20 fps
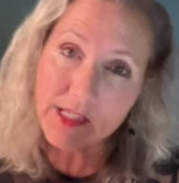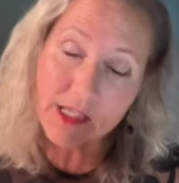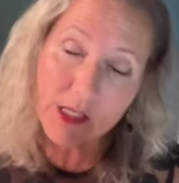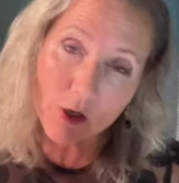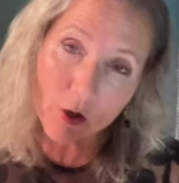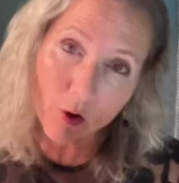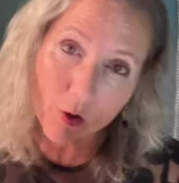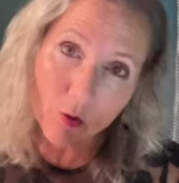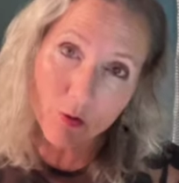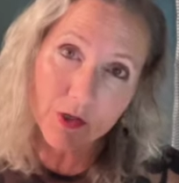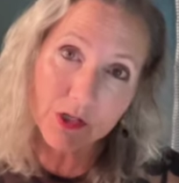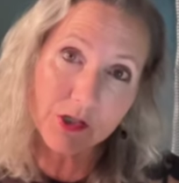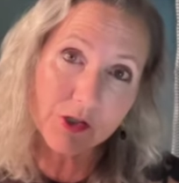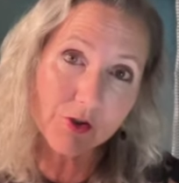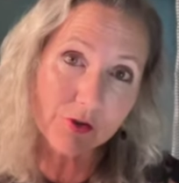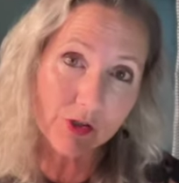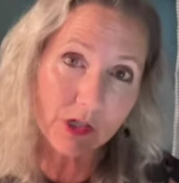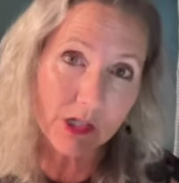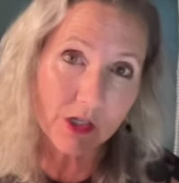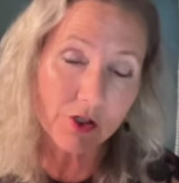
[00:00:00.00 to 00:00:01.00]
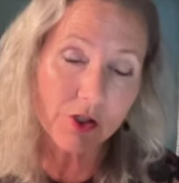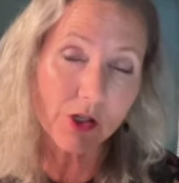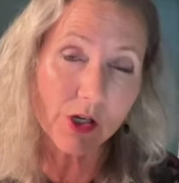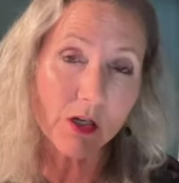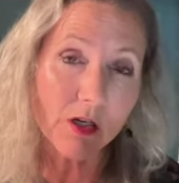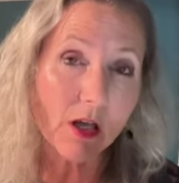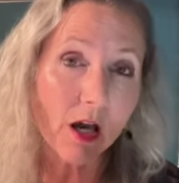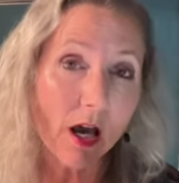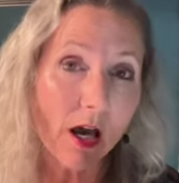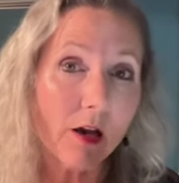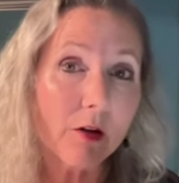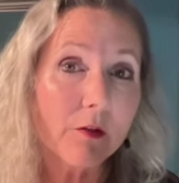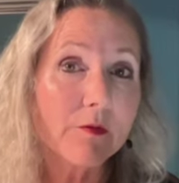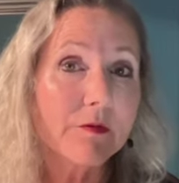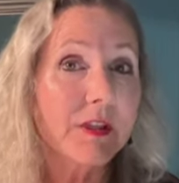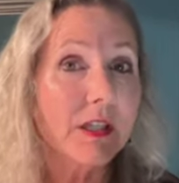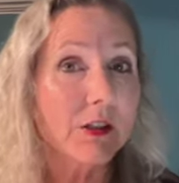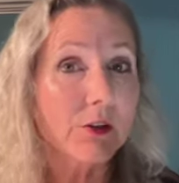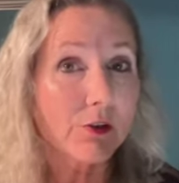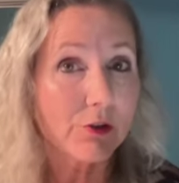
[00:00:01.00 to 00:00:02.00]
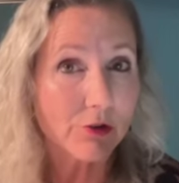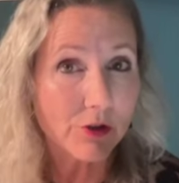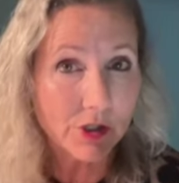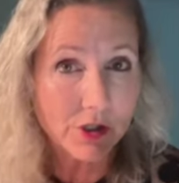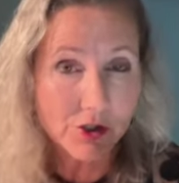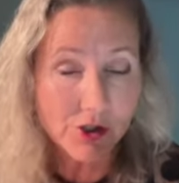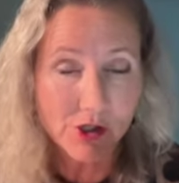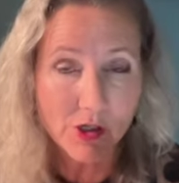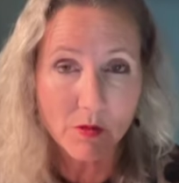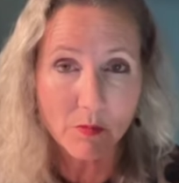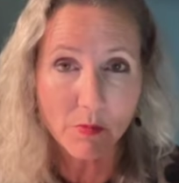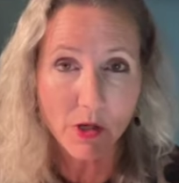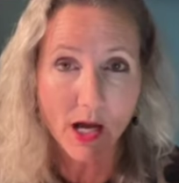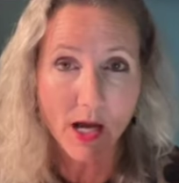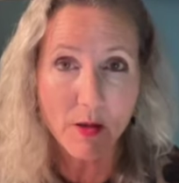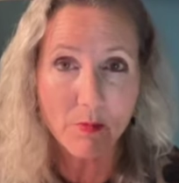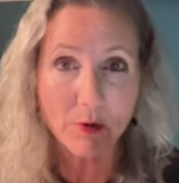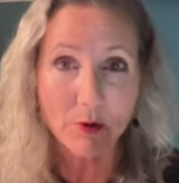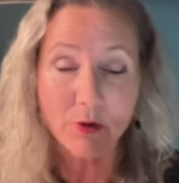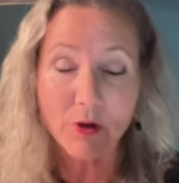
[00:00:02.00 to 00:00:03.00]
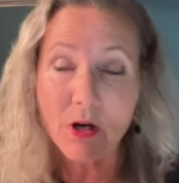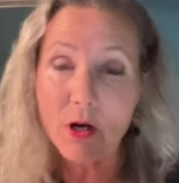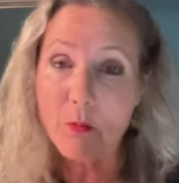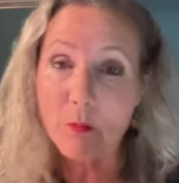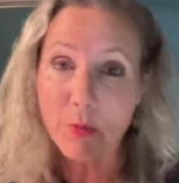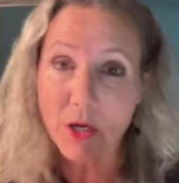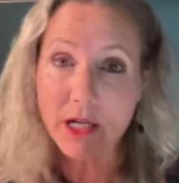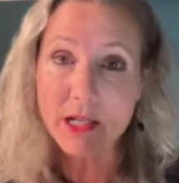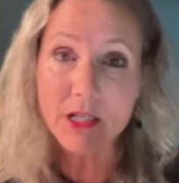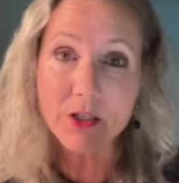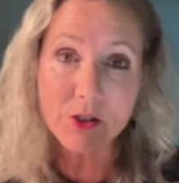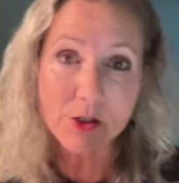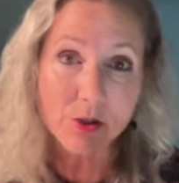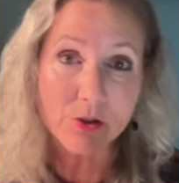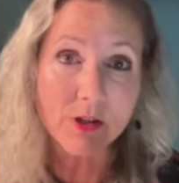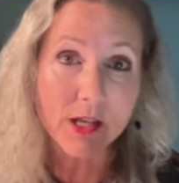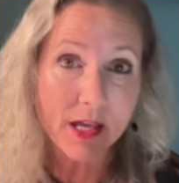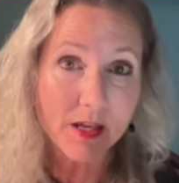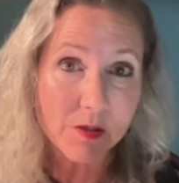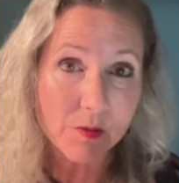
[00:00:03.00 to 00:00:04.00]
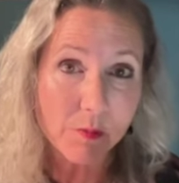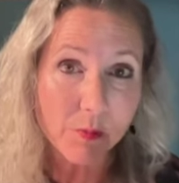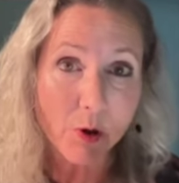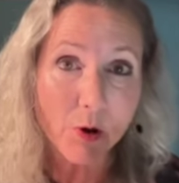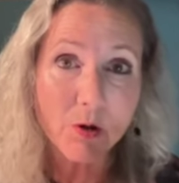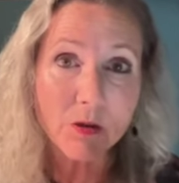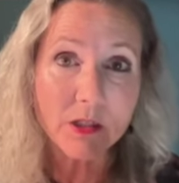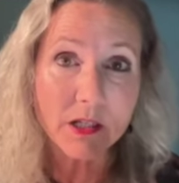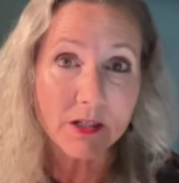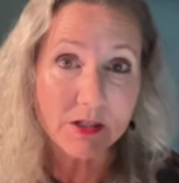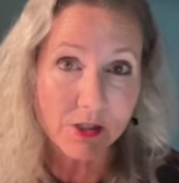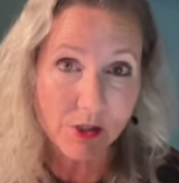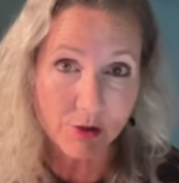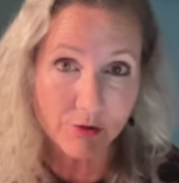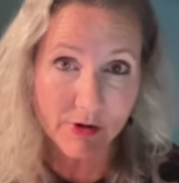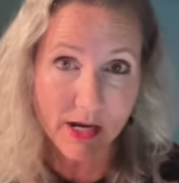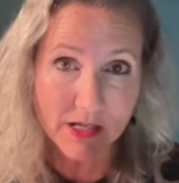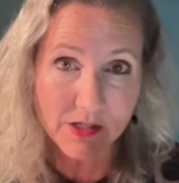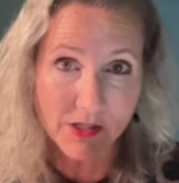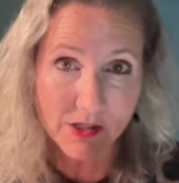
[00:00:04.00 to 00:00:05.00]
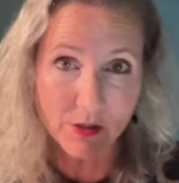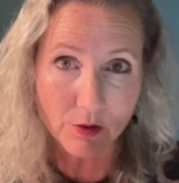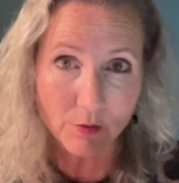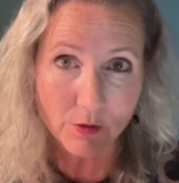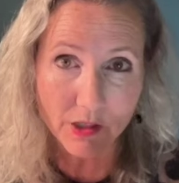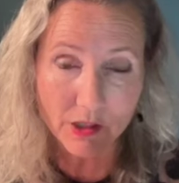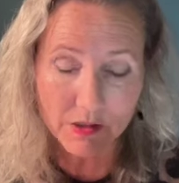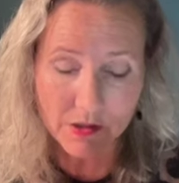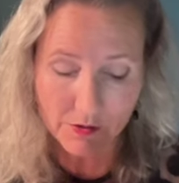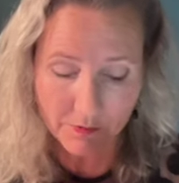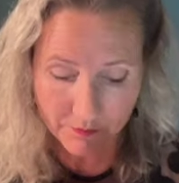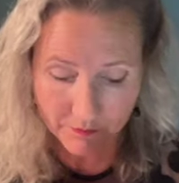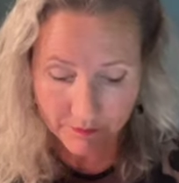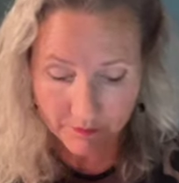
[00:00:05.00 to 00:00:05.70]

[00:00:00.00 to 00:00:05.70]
the oldest tradition of the Christian Bible, but it took Hezbollah to rescue it.